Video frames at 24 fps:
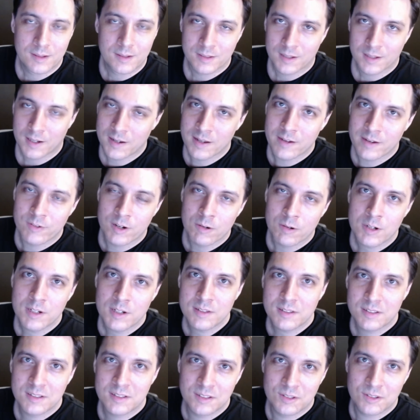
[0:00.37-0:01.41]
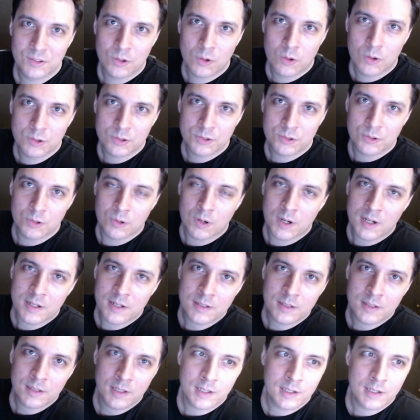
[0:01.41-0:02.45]
Hi everyone, this is your host
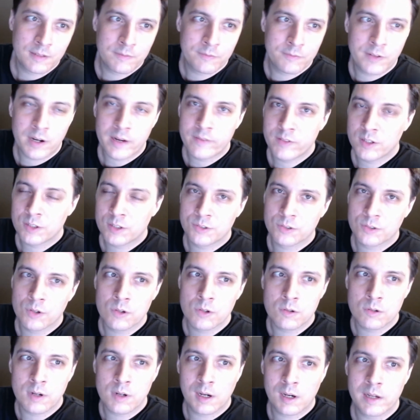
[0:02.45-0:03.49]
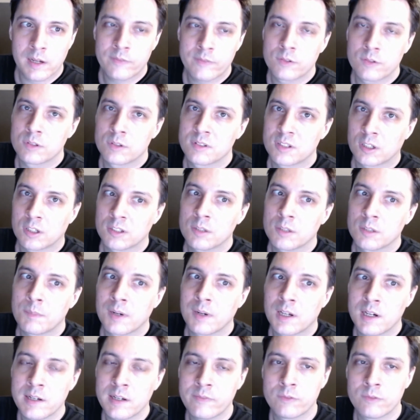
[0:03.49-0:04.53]
Johan, and 5 years ago I left the startup
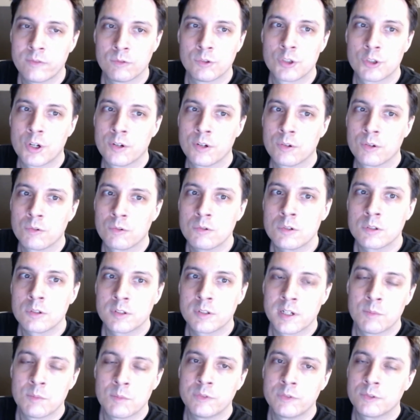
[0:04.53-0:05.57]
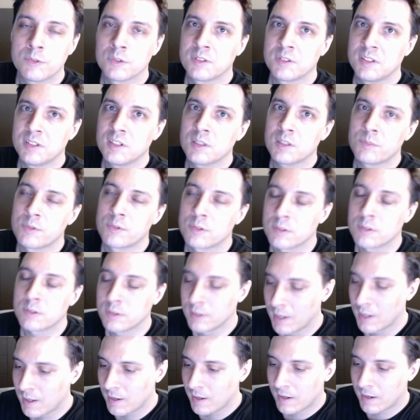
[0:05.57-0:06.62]
life to join Google and move to Singapore.
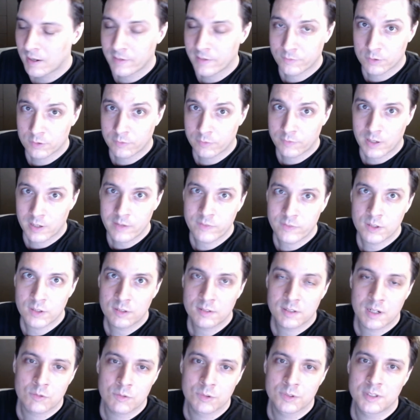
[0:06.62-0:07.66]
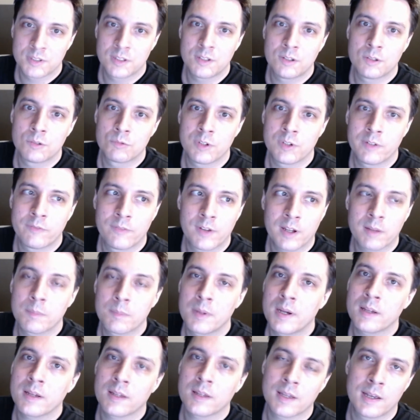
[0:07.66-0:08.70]
After 5 years, I wanted to reflect
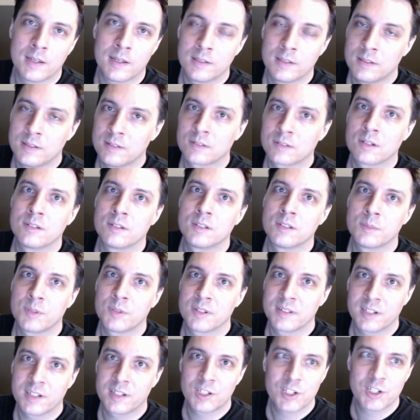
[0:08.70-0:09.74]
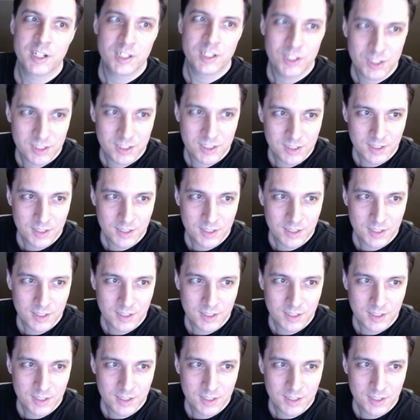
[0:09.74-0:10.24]
back and discuss about that change.